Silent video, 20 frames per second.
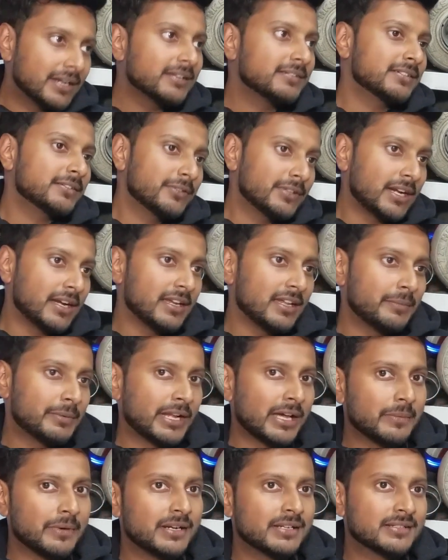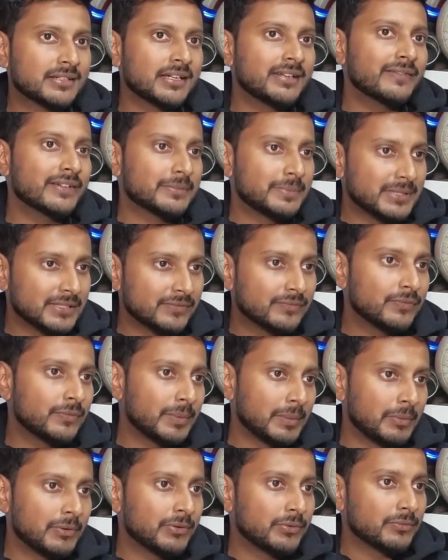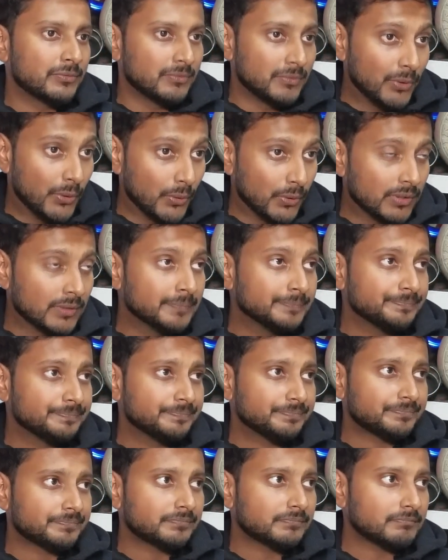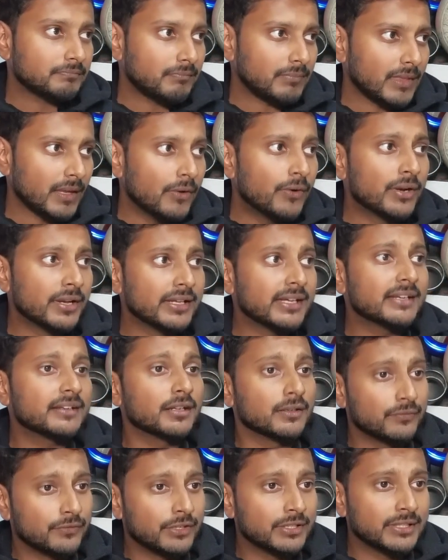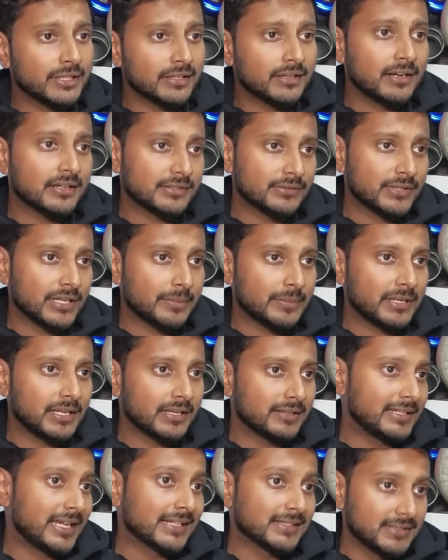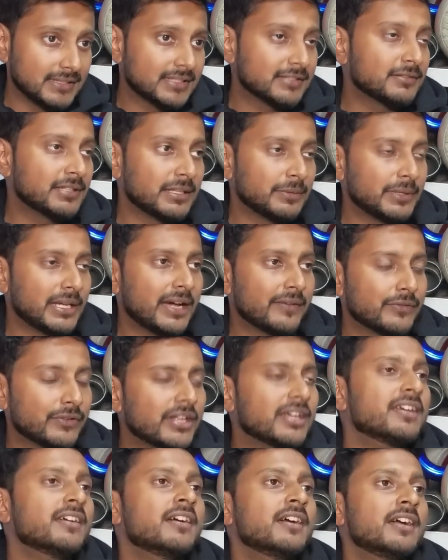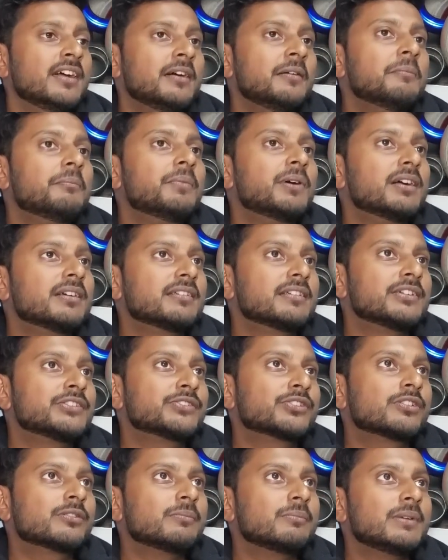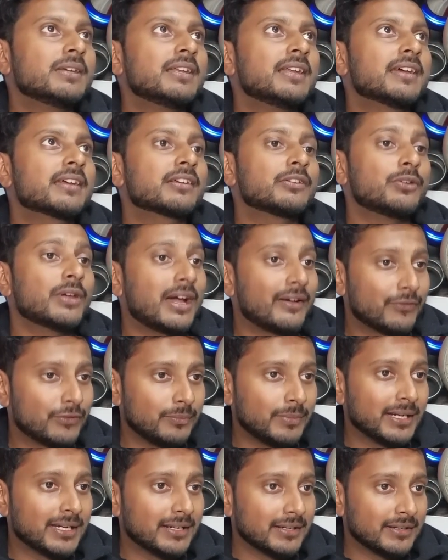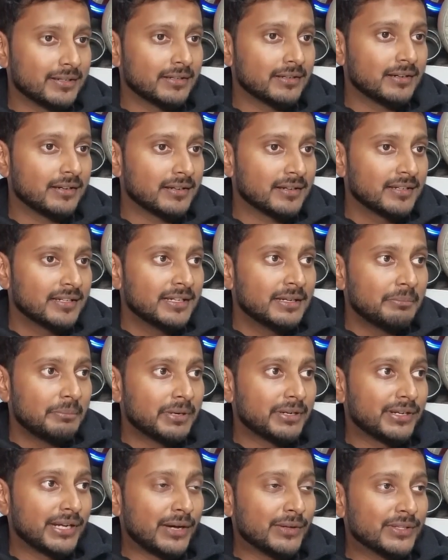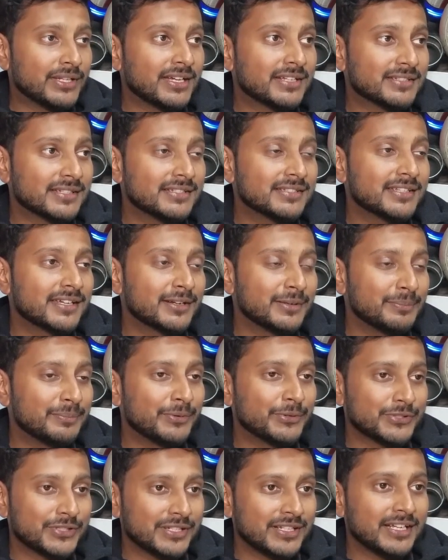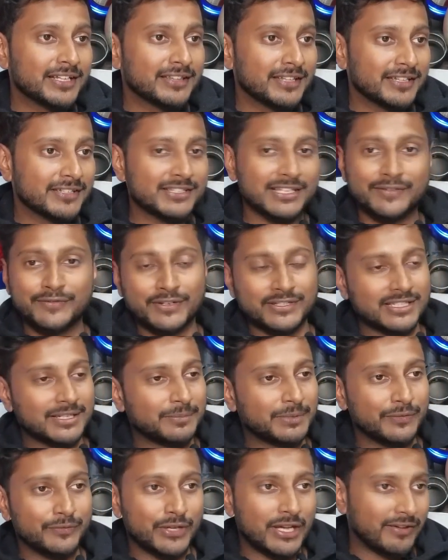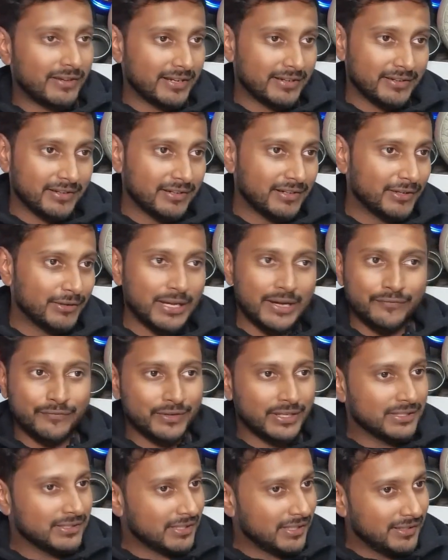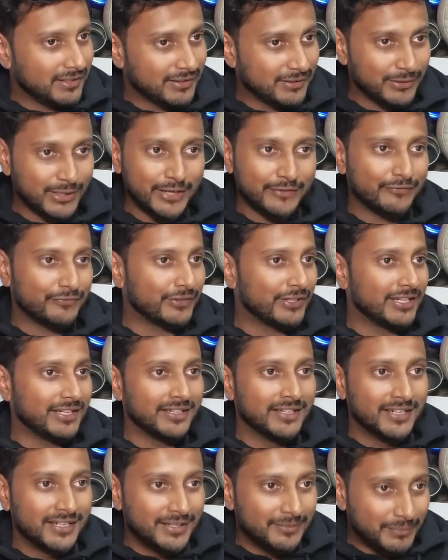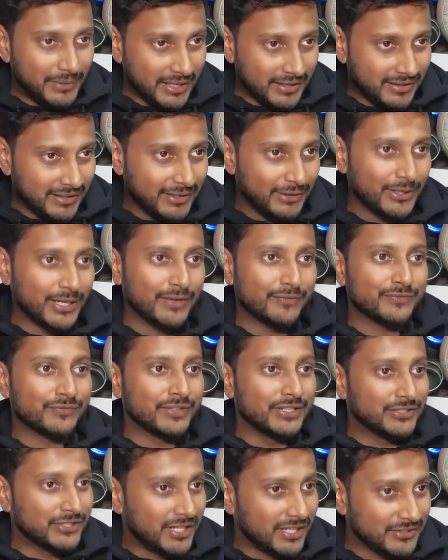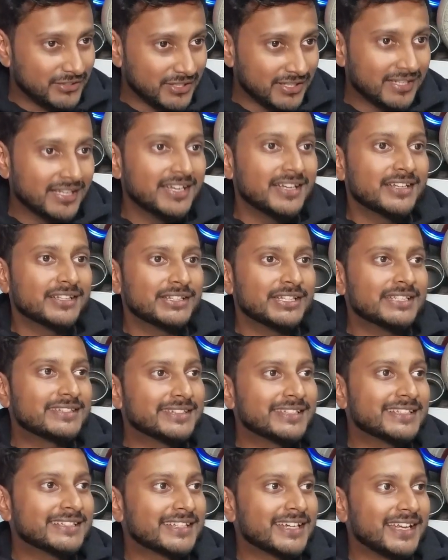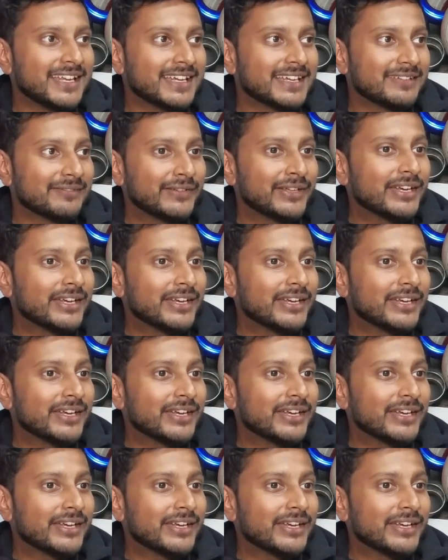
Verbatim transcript: is a good idea, but hybrid is kind of expensive for people to own. Or they can convert their cars into hybrid like taxis that we have today. But it shouldn't be like you have to buy an electric car but now they are since they are imposing like things like for example if you have electric car you have free salik you have free parking you have free charging these things are like very